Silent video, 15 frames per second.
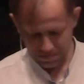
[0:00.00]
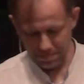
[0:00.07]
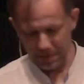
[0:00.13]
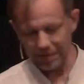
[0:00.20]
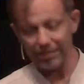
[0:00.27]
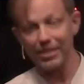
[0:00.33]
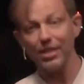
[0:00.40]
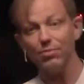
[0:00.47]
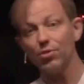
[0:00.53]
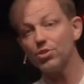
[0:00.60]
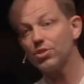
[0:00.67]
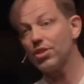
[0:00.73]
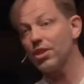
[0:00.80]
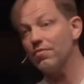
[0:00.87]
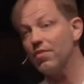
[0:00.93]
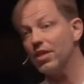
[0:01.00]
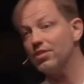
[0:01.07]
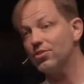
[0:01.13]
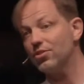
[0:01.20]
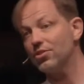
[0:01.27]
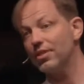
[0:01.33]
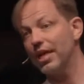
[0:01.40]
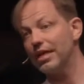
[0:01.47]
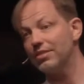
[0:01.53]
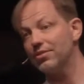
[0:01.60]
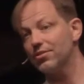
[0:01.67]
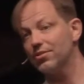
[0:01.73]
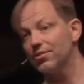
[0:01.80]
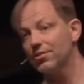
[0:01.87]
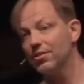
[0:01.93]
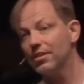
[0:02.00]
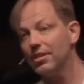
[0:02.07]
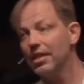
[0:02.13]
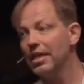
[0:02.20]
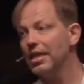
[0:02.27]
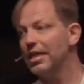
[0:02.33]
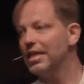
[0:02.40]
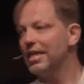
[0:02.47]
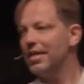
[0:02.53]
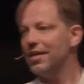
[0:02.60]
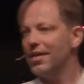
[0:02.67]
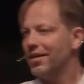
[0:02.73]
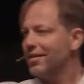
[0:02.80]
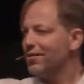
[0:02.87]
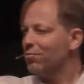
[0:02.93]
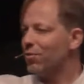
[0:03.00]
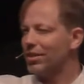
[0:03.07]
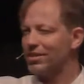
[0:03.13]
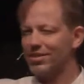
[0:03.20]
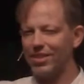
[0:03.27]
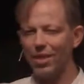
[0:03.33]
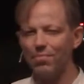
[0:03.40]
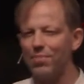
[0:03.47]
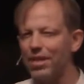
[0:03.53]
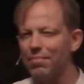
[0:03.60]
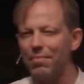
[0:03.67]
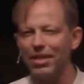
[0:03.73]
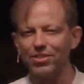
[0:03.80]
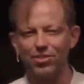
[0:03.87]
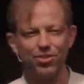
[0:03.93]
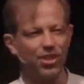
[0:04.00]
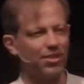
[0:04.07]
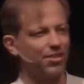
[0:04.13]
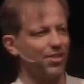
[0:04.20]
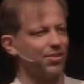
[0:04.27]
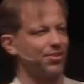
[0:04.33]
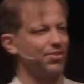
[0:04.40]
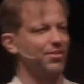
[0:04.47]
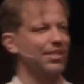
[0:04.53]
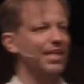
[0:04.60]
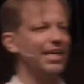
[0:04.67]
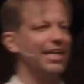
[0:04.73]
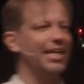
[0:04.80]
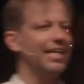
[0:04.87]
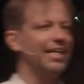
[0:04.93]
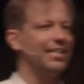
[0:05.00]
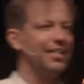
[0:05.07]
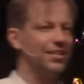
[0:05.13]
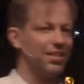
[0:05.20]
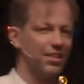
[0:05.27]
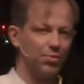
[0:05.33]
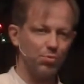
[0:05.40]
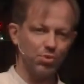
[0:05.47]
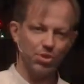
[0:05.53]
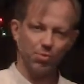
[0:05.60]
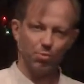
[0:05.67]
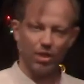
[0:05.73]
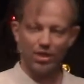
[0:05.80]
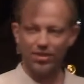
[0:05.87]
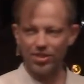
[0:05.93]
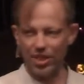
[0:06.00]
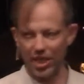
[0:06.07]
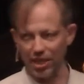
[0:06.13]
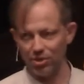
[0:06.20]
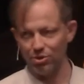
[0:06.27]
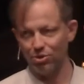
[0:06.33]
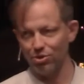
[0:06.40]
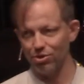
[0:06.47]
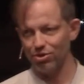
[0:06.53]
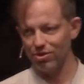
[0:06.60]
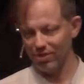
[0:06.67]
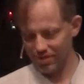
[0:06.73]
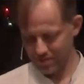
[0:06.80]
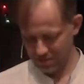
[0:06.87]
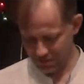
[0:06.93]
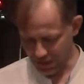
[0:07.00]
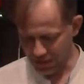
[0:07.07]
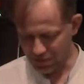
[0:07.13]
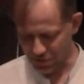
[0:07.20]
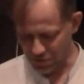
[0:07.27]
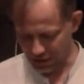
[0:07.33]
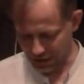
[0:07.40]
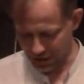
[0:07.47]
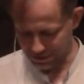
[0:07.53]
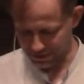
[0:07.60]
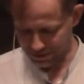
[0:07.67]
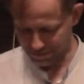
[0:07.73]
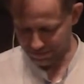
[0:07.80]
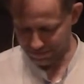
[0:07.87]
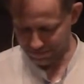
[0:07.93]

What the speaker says: but he was convinced that when somebody meets Jesus, then this will change his life.